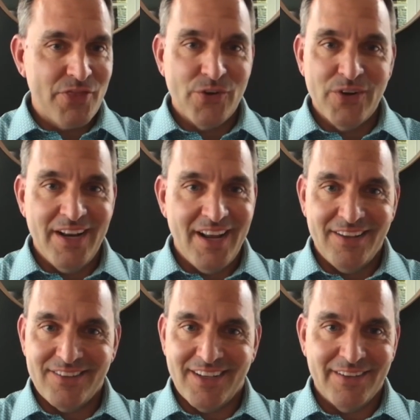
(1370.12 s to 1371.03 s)
30
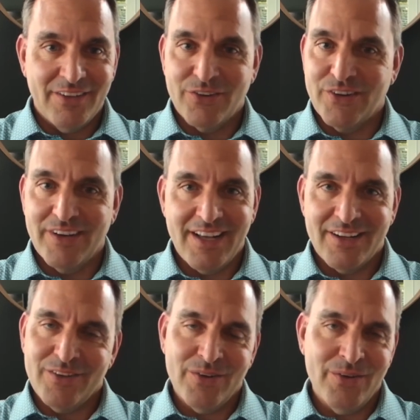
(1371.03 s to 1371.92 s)
days on learning how to
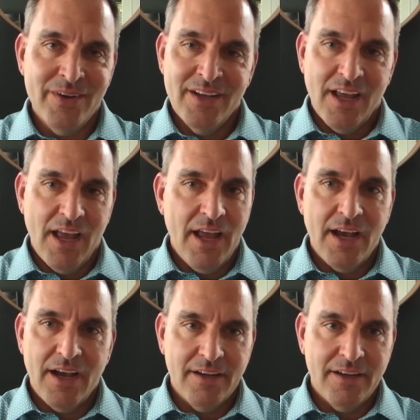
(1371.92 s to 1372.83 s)
do AI and